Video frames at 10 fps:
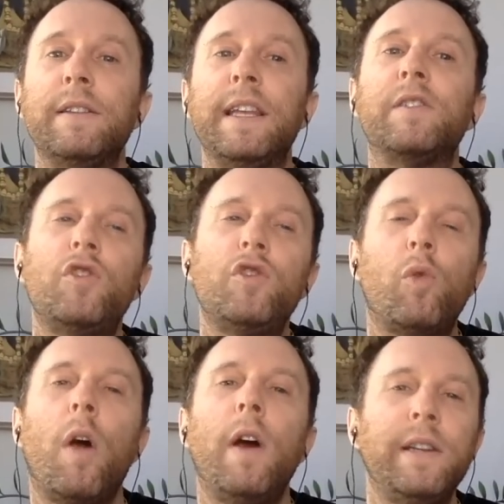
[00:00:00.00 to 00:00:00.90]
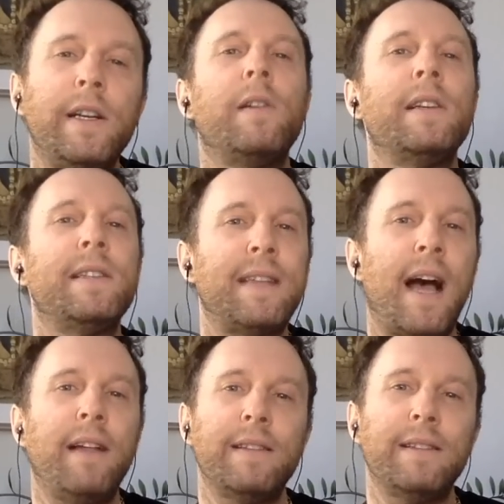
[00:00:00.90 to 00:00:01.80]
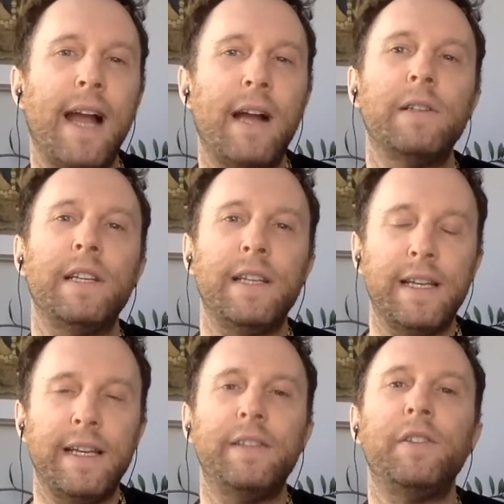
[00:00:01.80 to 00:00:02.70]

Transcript: the extraordinary solidarity and